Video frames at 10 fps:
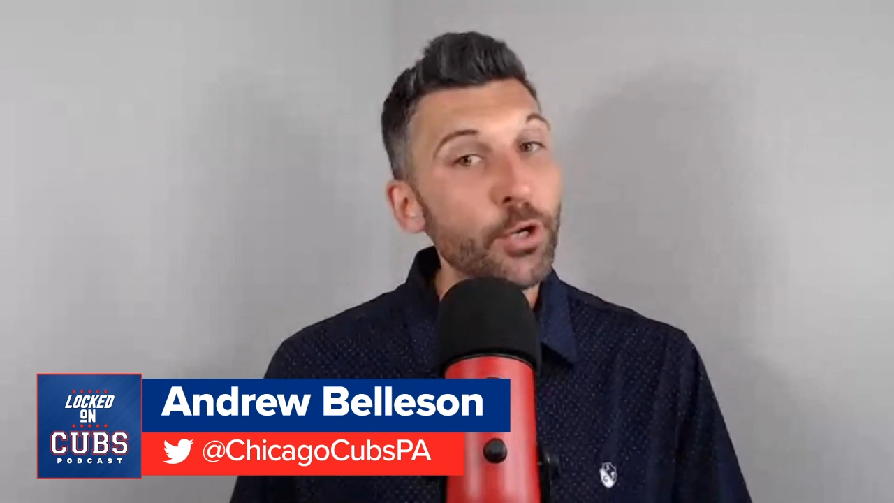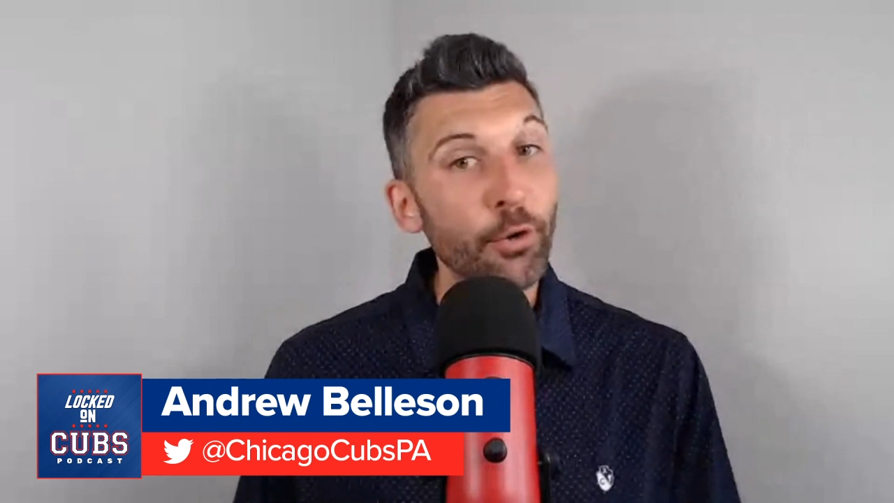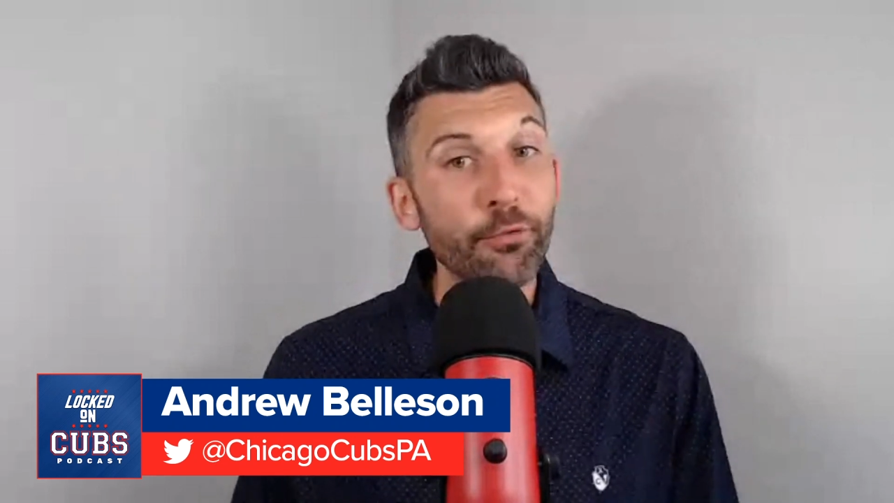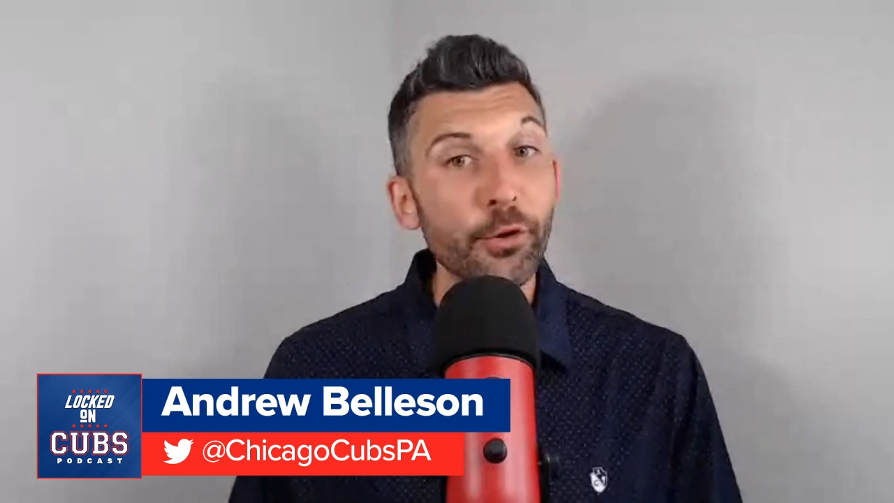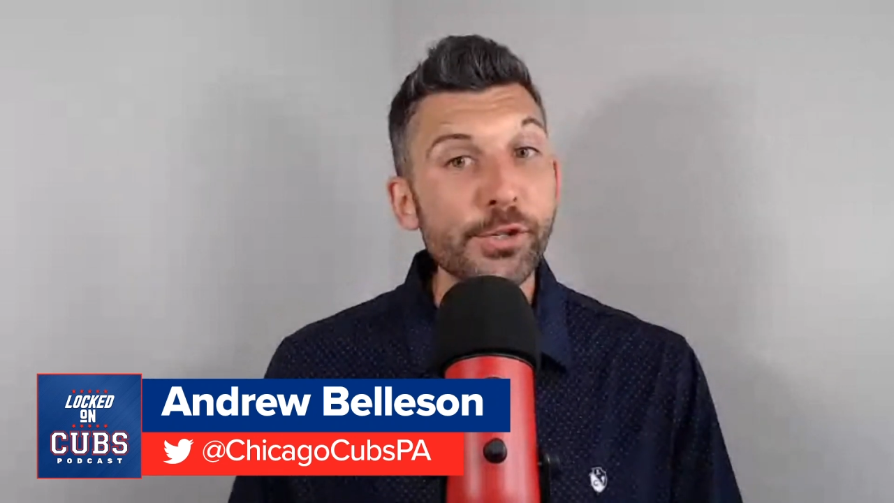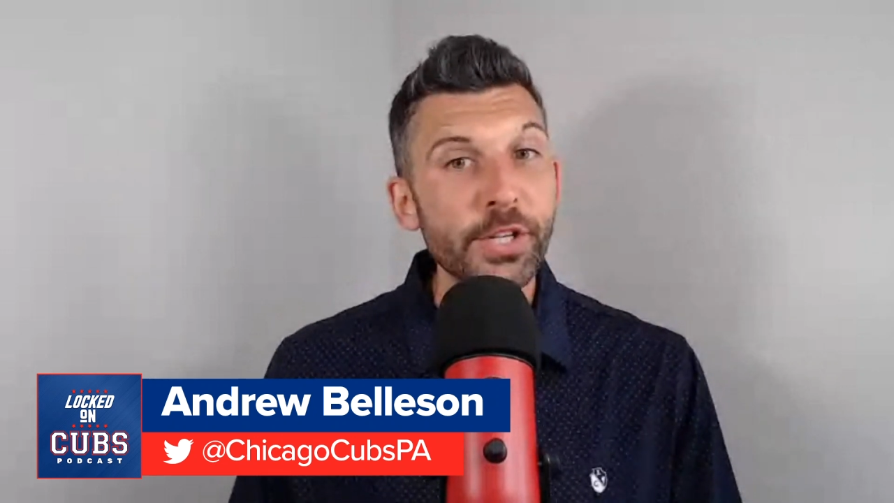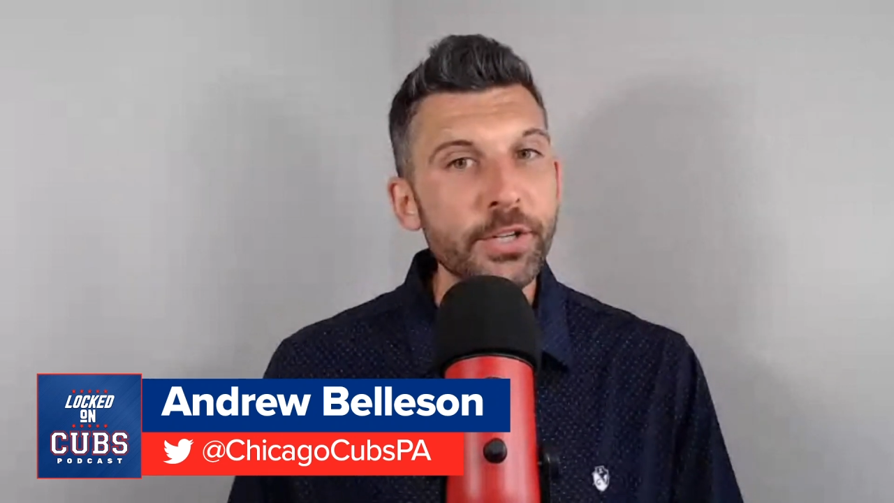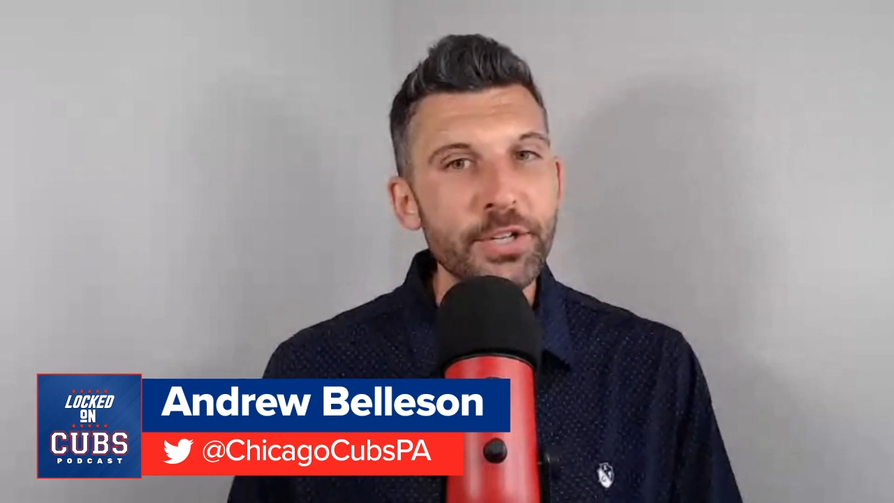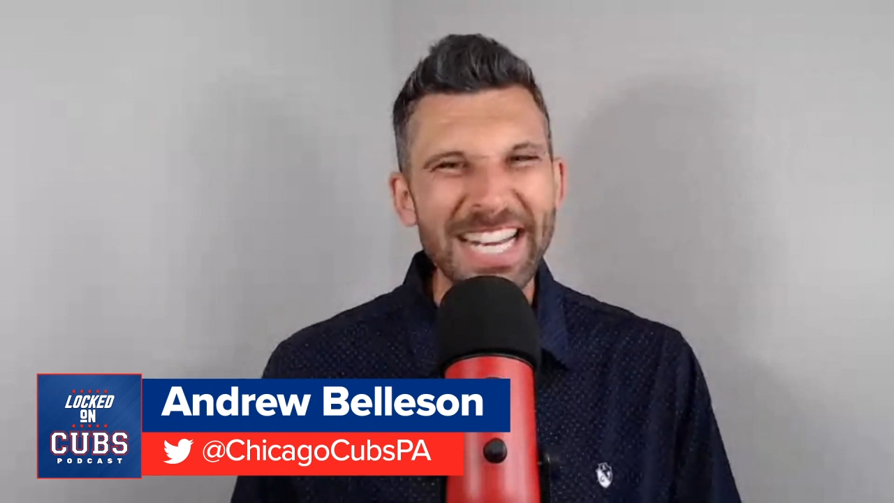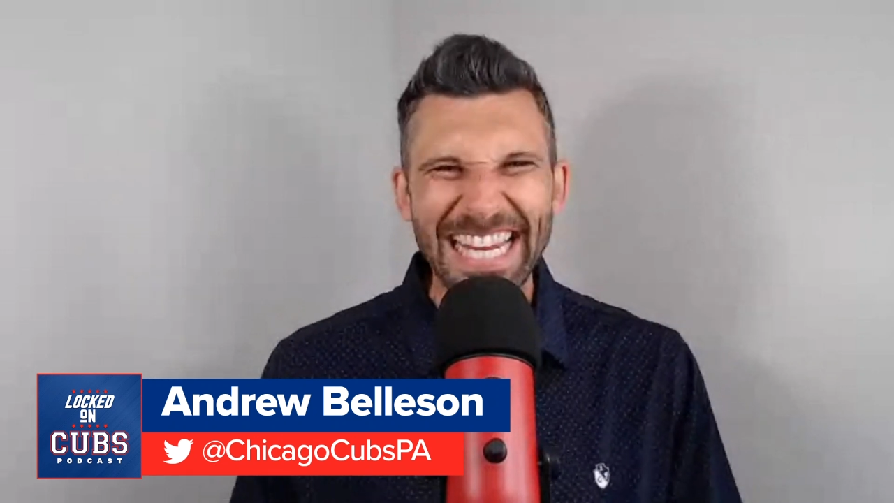your first
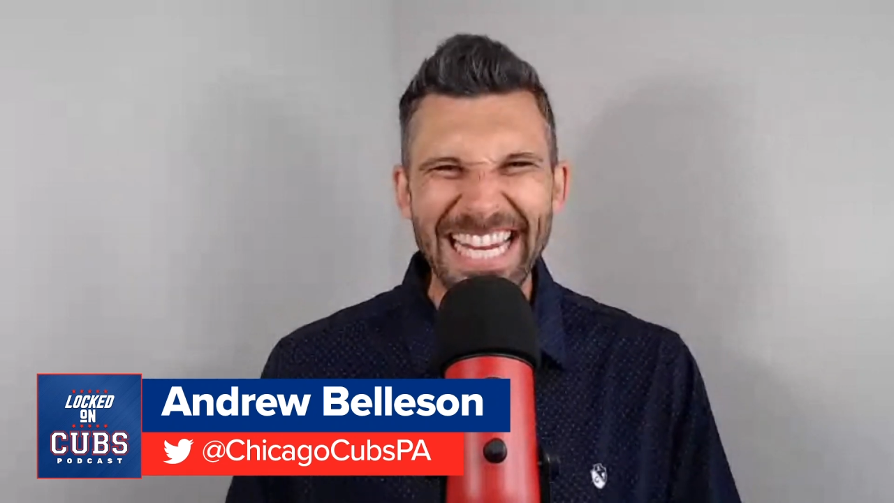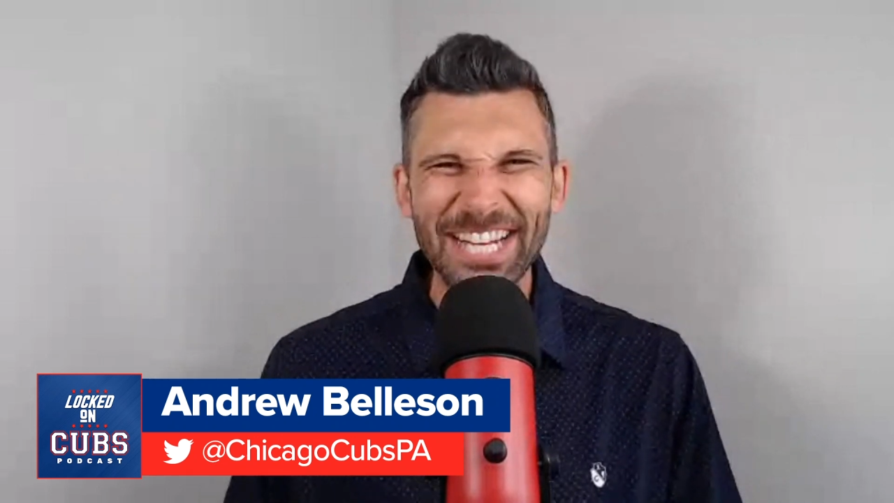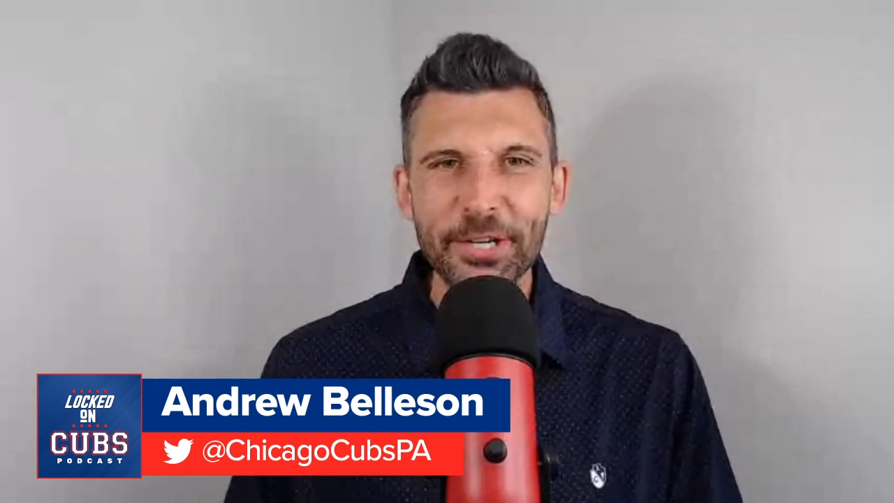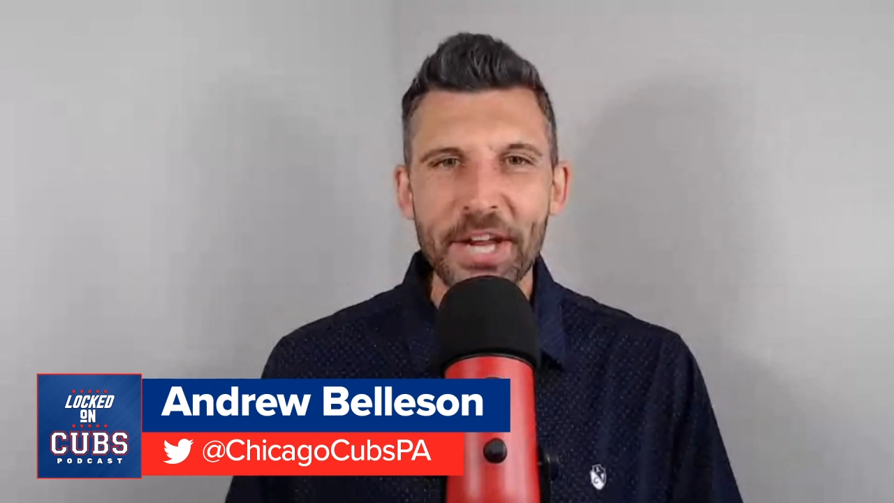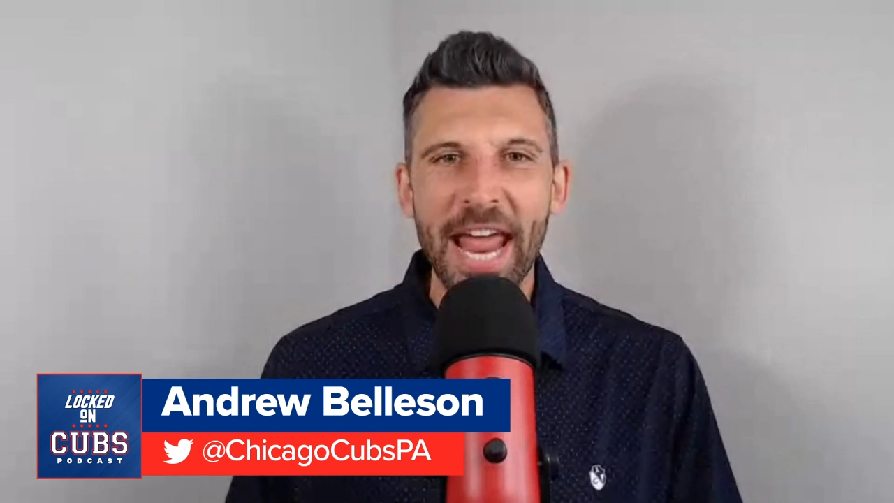listen each